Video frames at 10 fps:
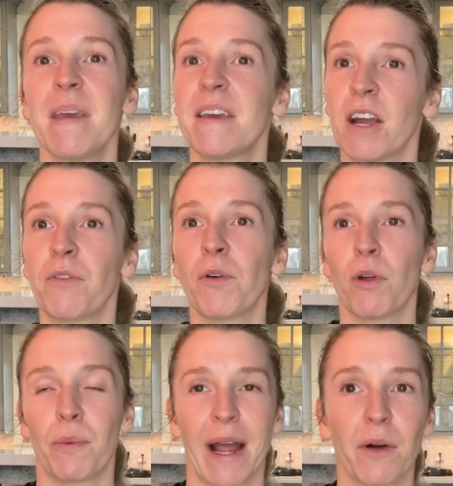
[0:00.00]
careful
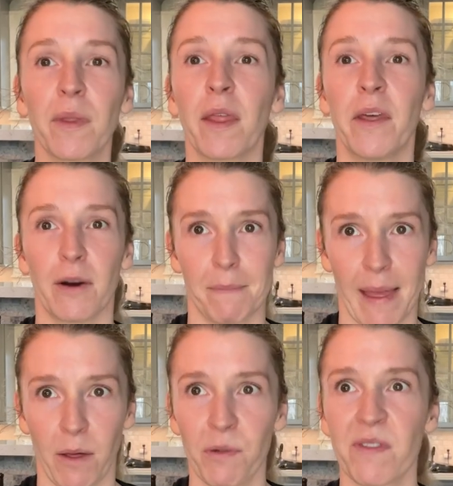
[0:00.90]
around their
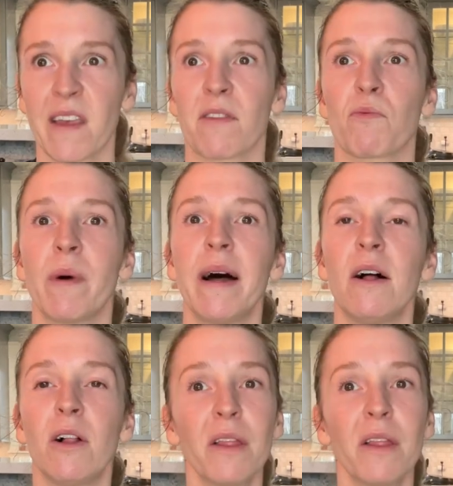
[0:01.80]
mouths as well.